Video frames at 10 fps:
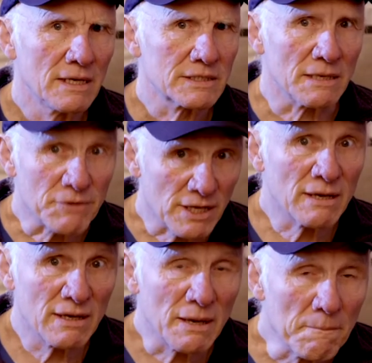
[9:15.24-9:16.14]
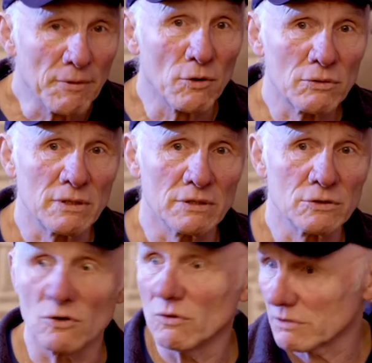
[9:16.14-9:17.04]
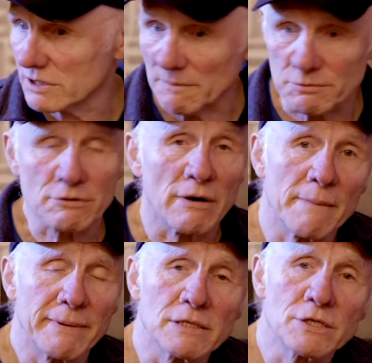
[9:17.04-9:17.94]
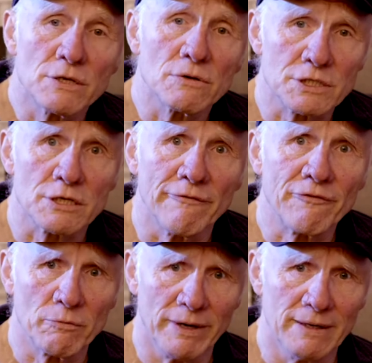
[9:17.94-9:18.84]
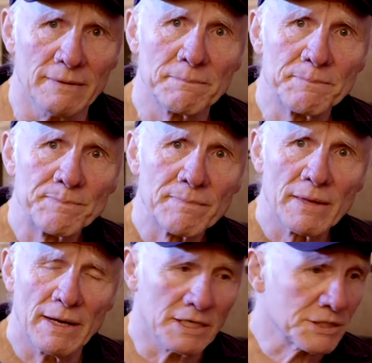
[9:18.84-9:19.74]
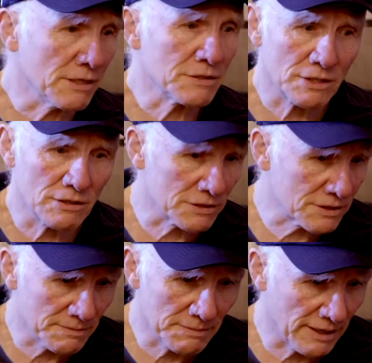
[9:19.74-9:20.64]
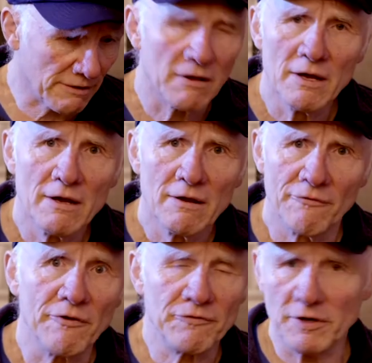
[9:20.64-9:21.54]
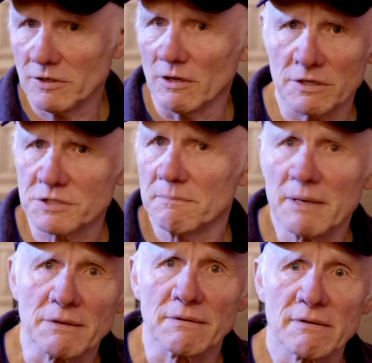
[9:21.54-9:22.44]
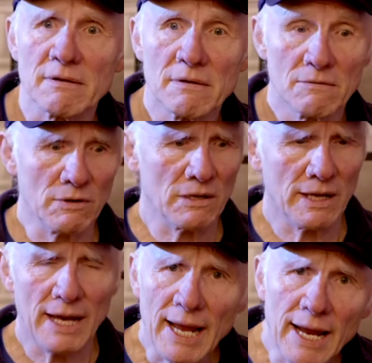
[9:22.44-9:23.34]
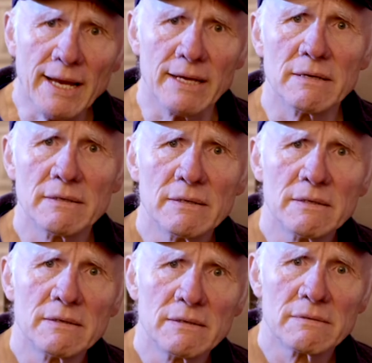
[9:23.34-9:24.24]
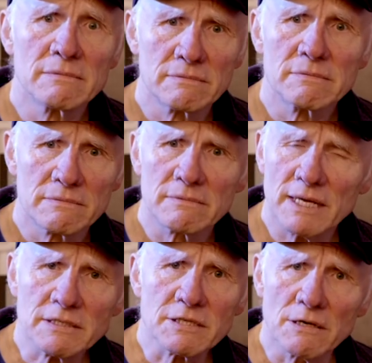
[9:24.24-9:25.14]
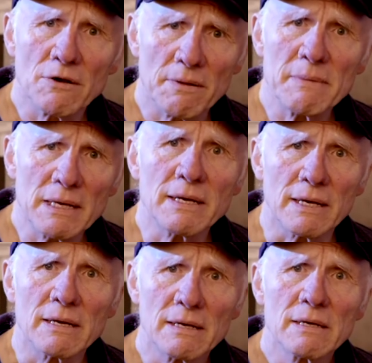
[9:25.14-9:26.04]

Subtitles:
something important, or subscribing to your software, and it's going to cost them like $50 a month. Well, hey, that's a lot of money.